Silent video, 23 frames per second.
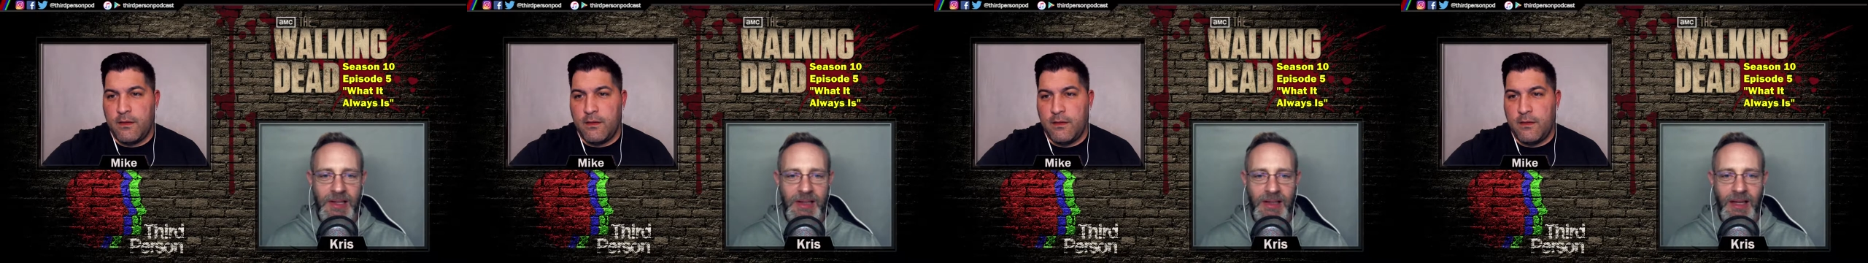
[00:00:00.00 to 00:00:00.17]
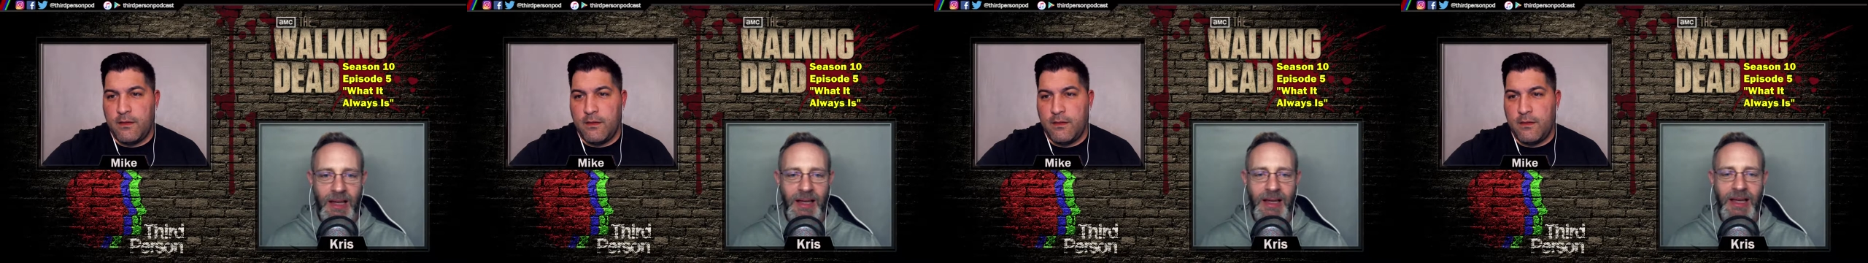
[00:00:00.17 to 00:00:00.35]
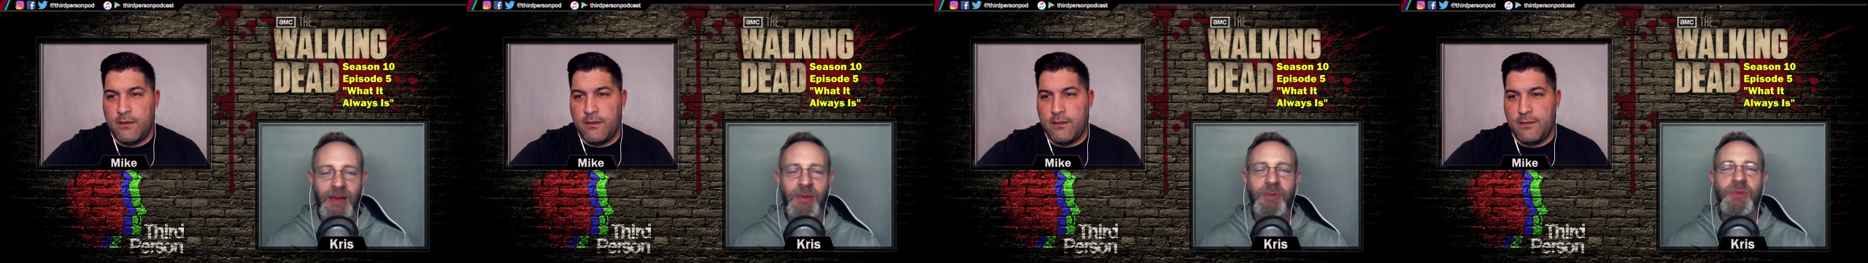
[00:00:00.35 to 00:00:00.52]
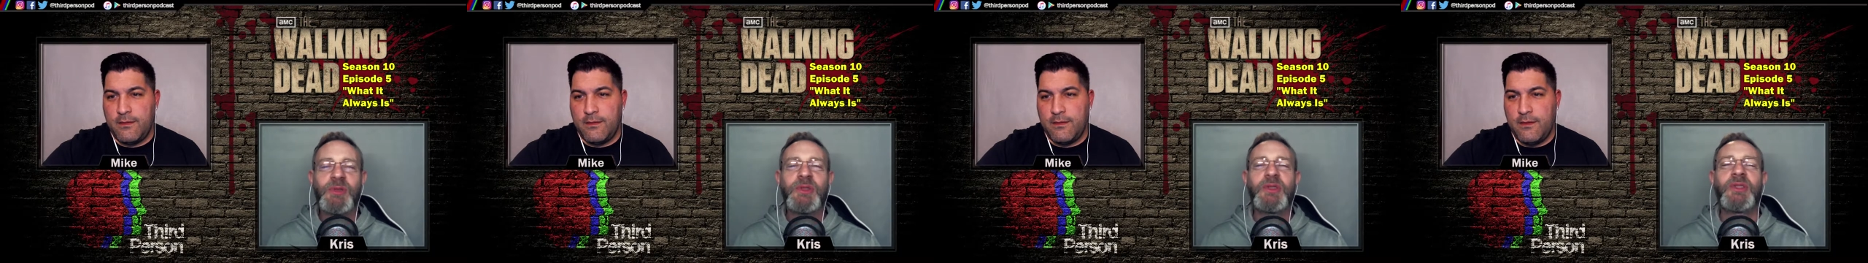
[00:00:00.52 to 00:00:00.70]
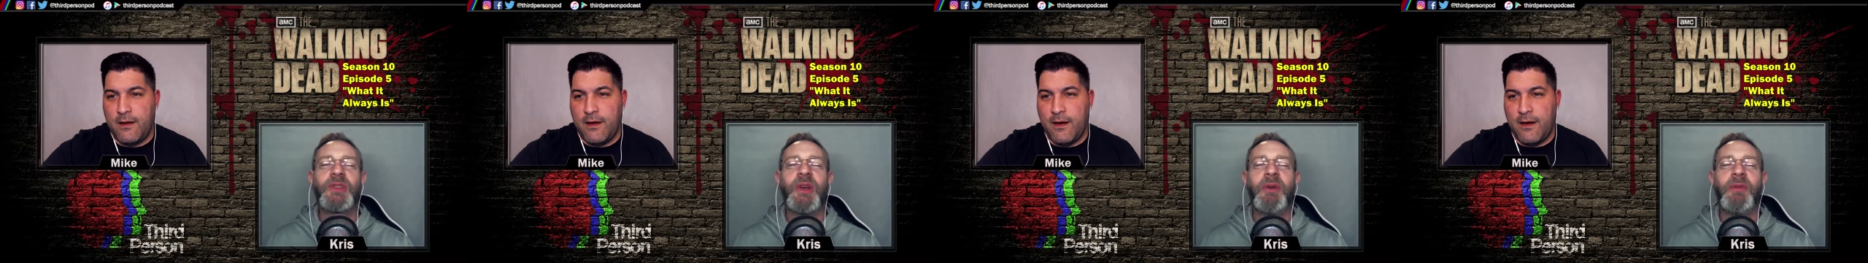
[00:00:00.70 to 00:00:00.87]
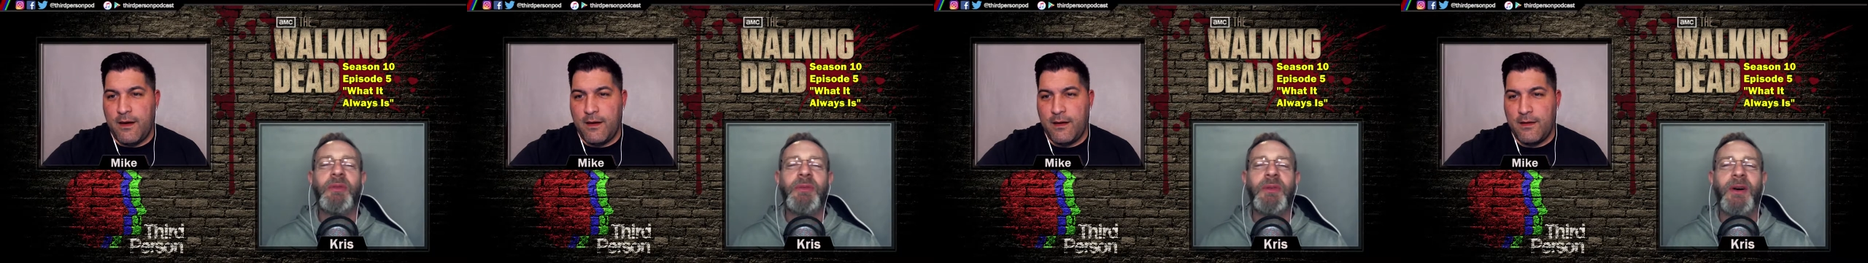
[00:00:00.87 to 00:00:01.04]
Speaker 1: Like it was yeah. so
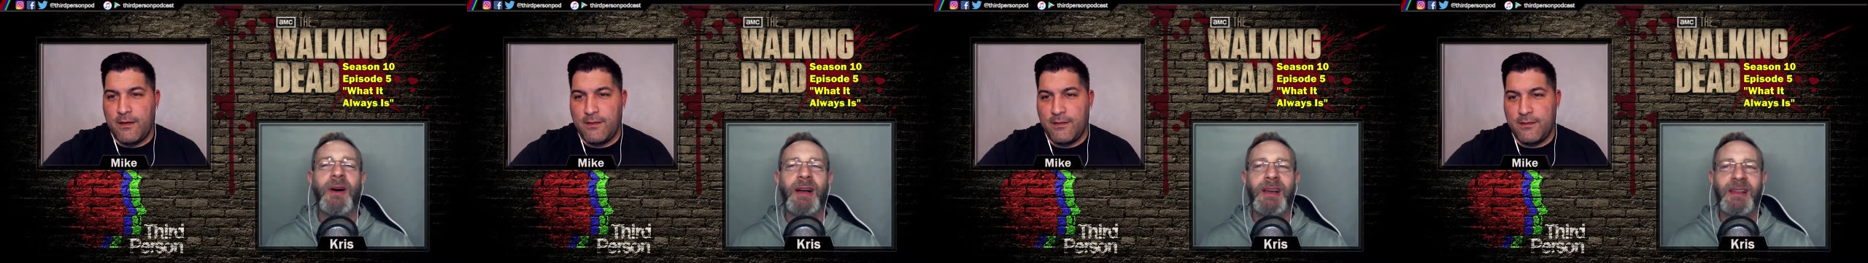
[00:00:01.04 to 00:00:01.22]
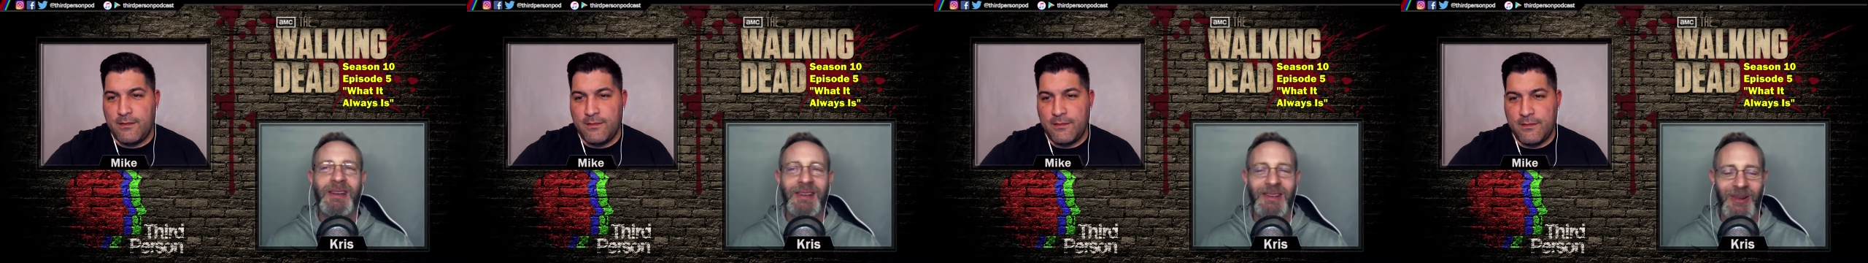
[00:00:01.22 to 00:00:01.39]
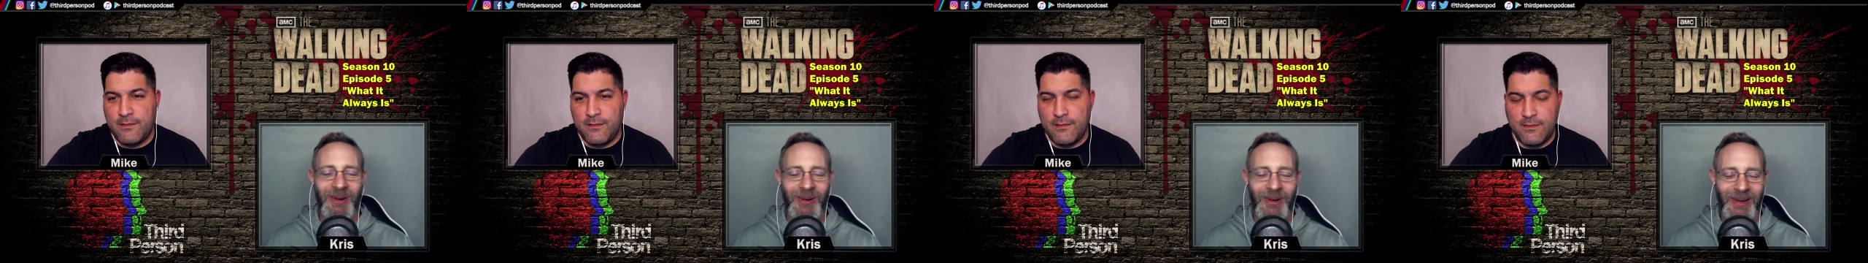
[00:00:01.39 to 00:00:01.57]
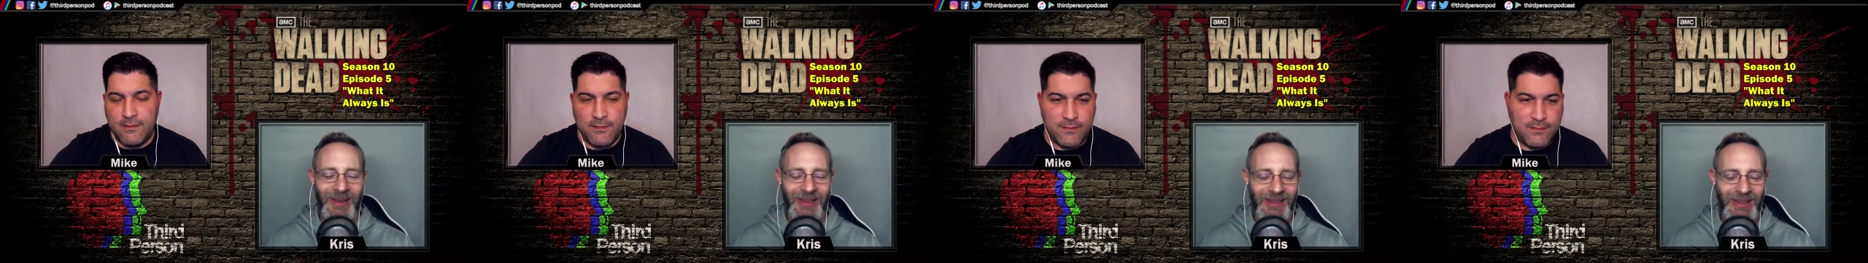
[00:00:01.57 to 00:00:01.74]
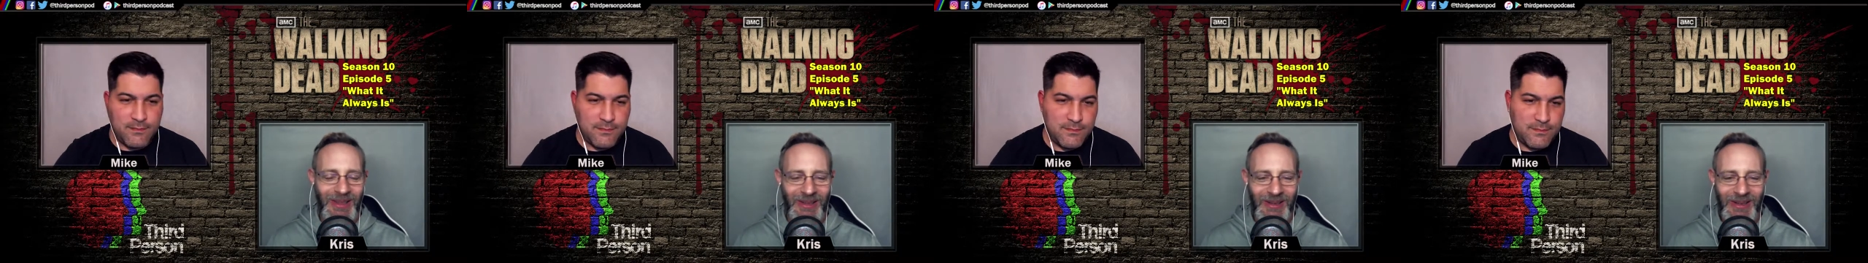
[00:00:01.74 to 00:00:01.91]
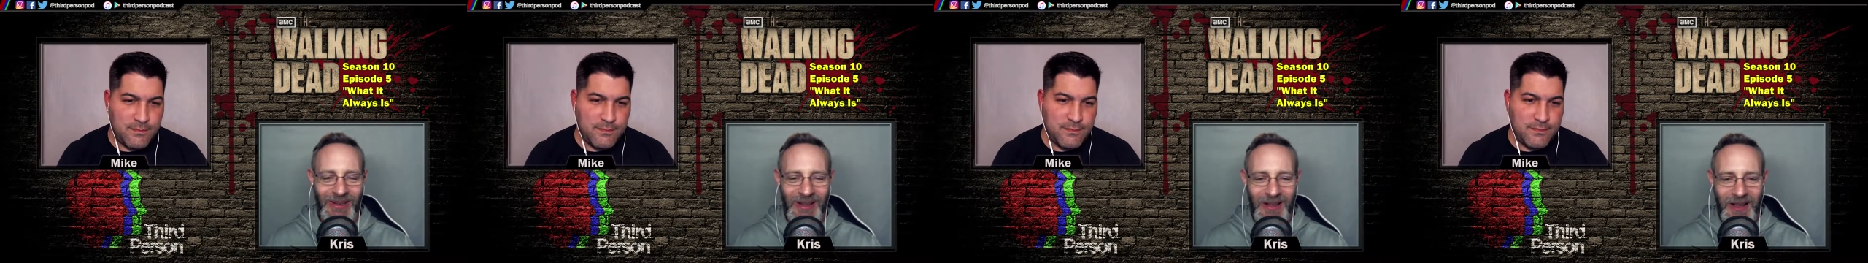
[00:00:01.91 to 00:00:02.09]
fucking annoying,
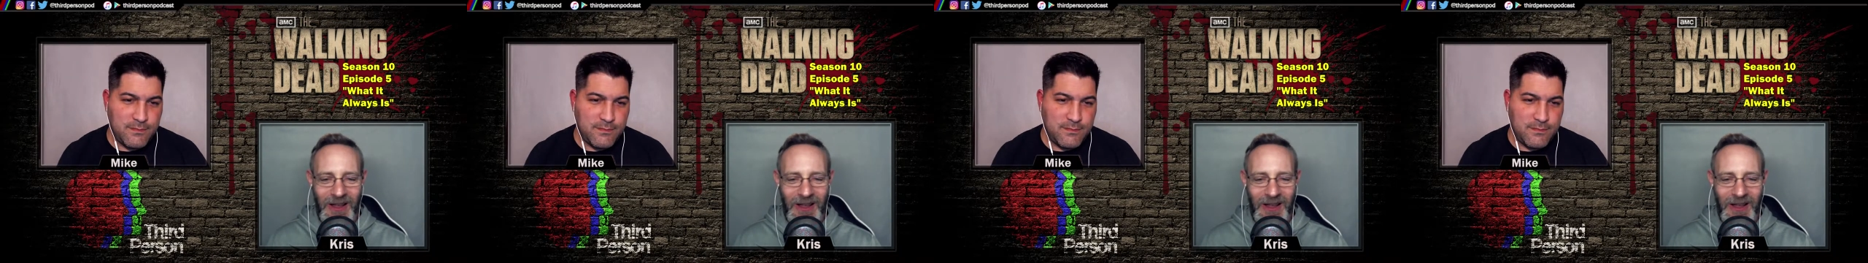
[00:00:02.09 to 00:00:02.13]
dude.